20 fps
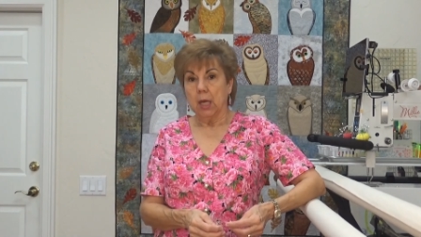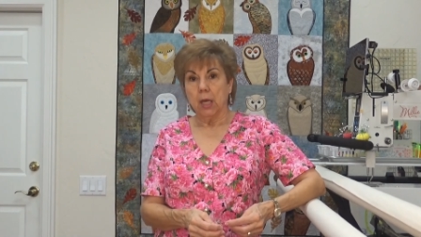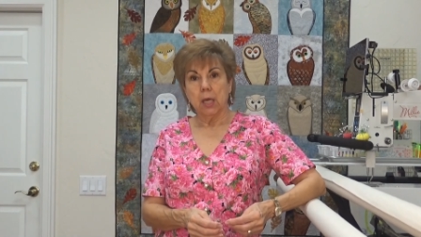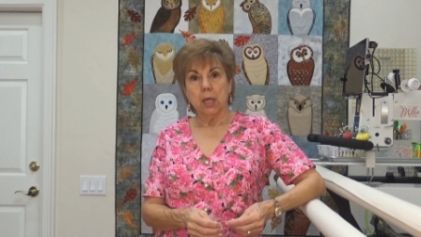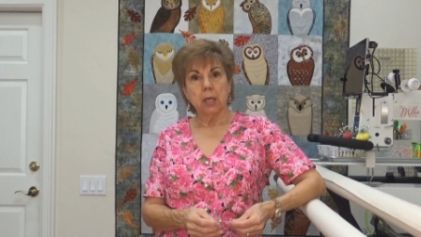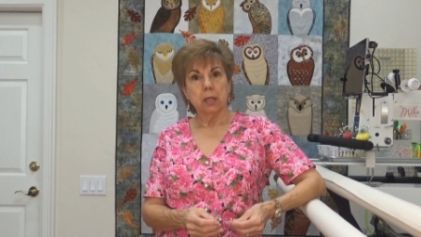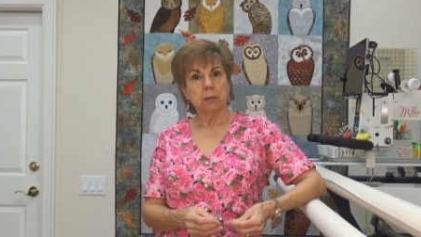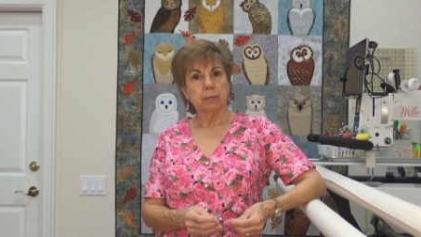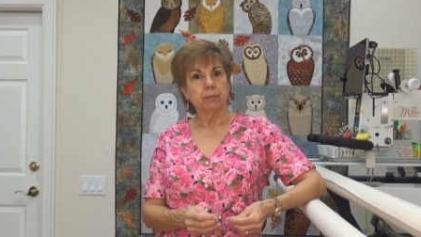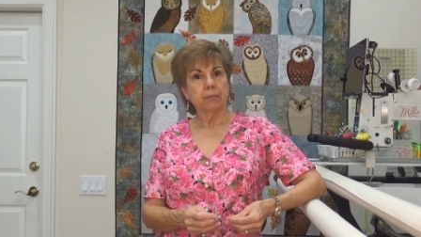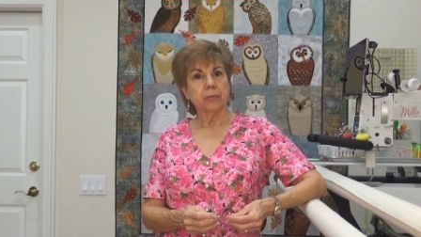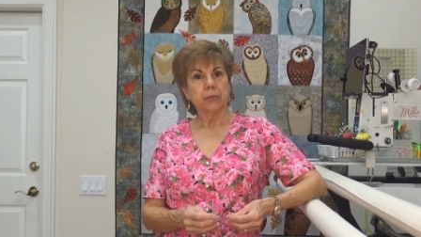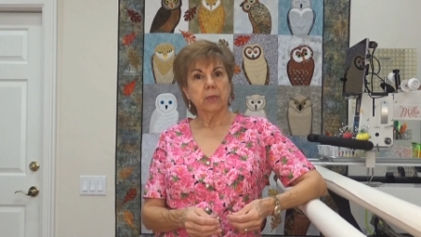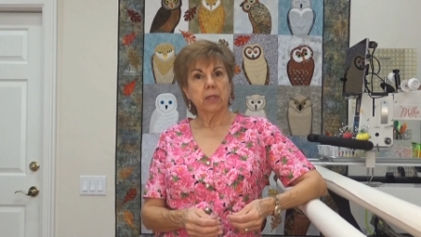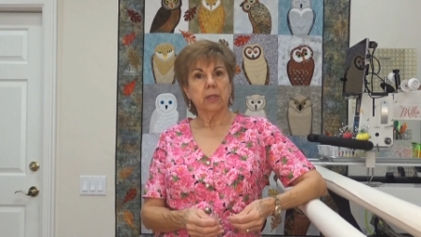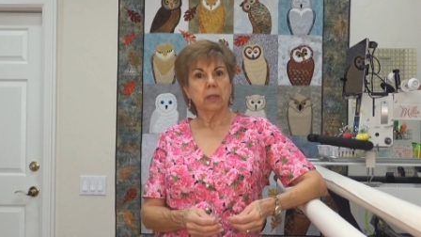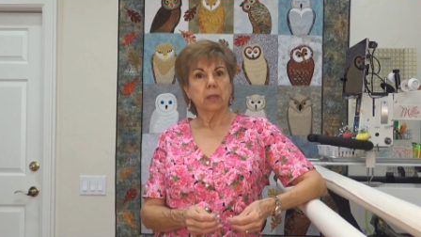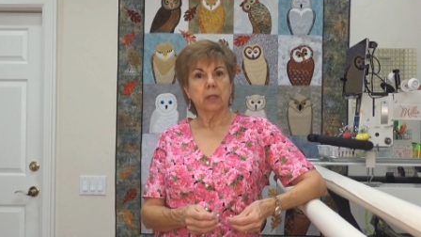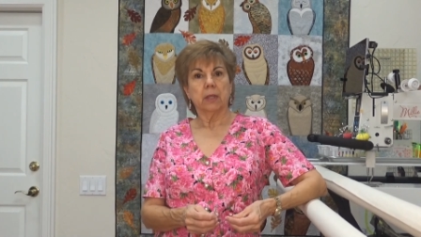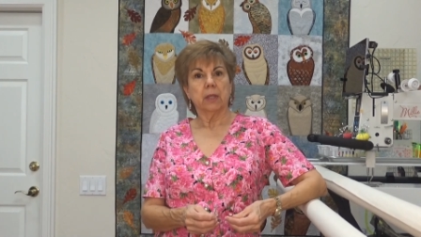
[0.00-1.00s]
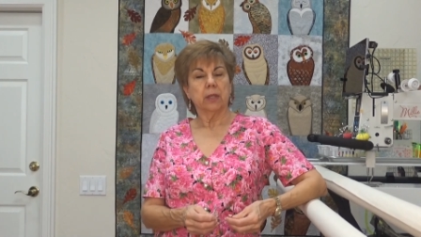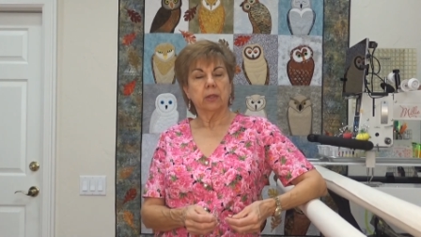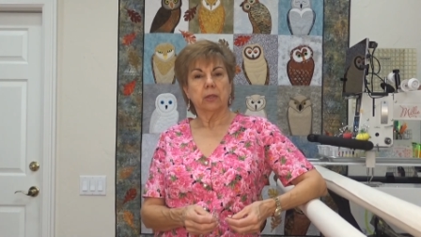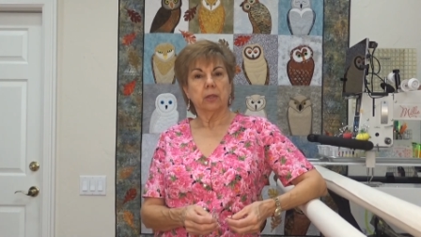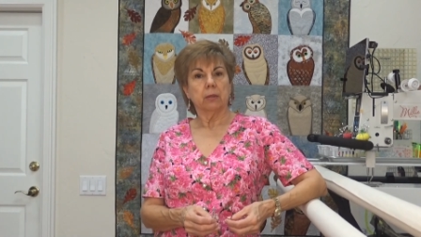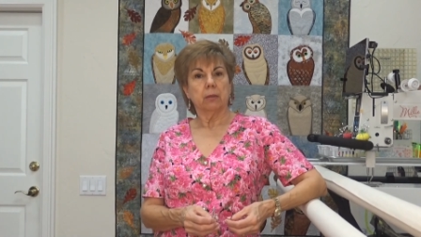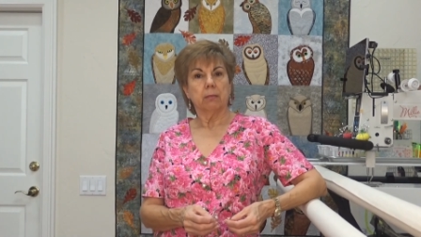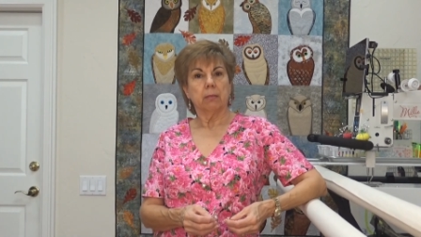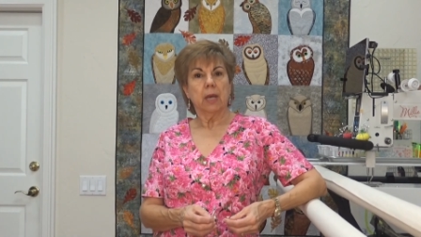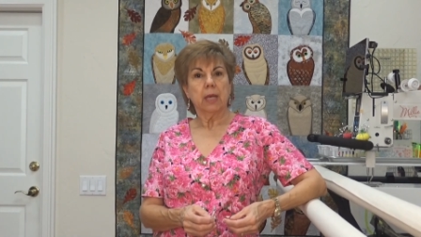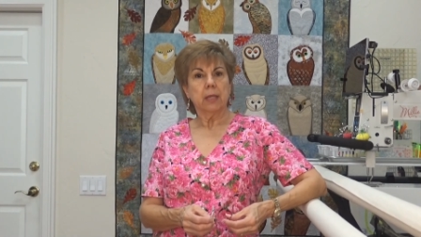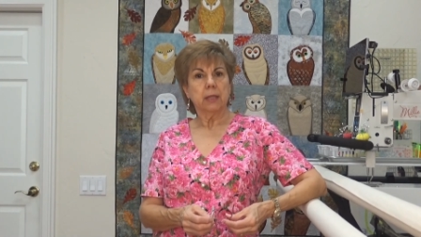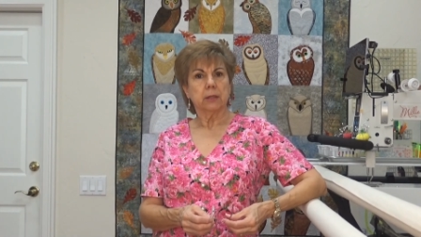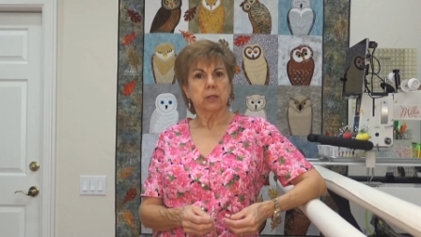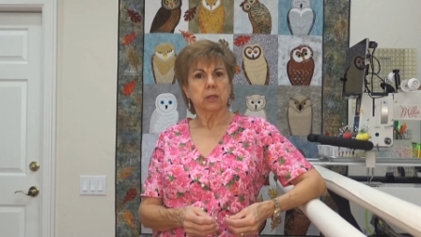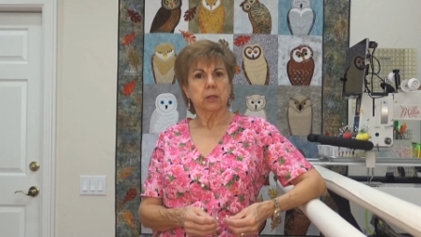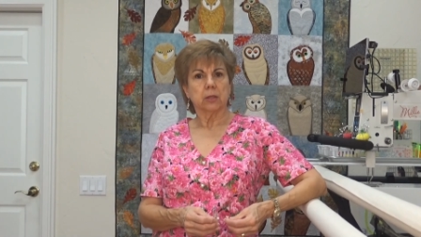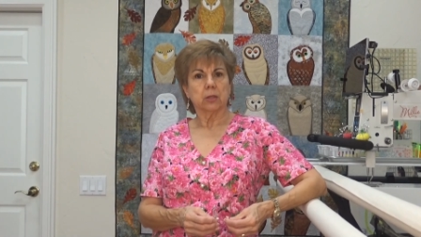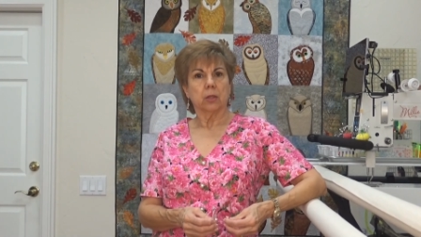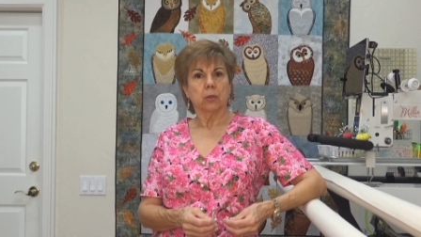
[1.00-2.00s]
um, th that their
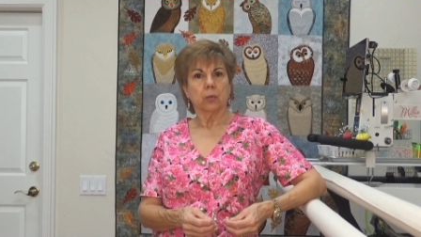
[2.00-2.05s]
minds just